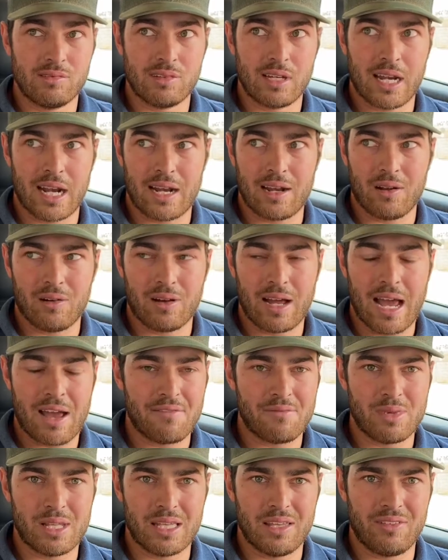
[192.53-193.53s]
and I
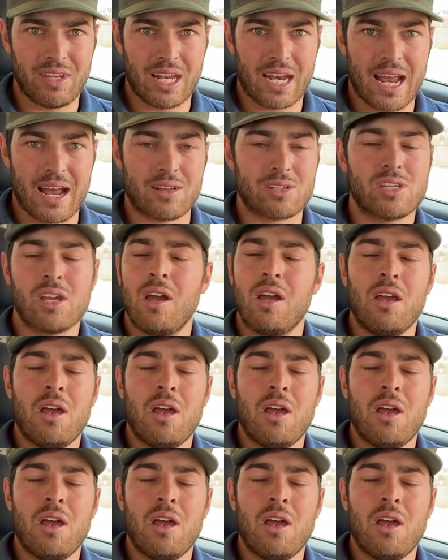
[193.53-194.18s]
haven't been living in a house.